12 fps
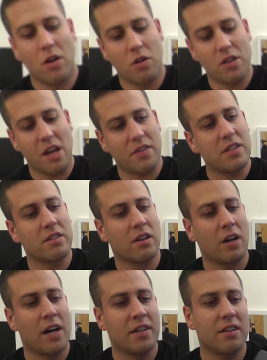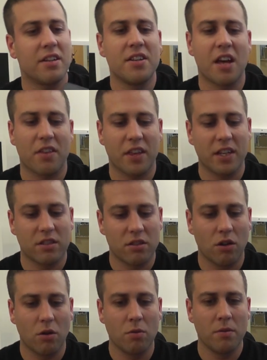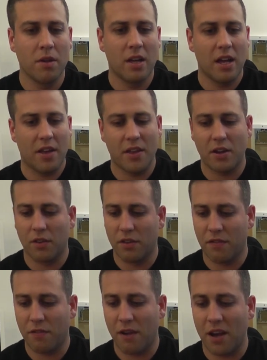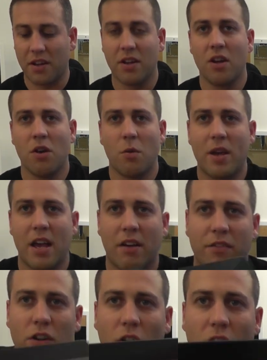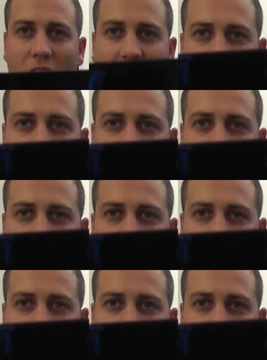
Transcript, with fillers: On the other side nothing at all and then on the front we have got